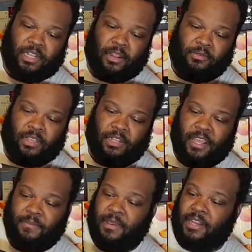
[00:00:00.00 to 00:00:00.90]
I don't think
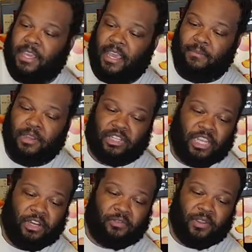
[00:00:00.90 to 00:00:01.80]
they mitigate much
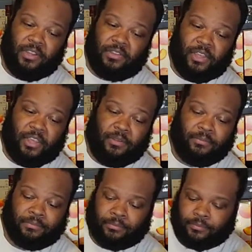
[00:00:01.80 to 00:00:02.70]
heat or anything.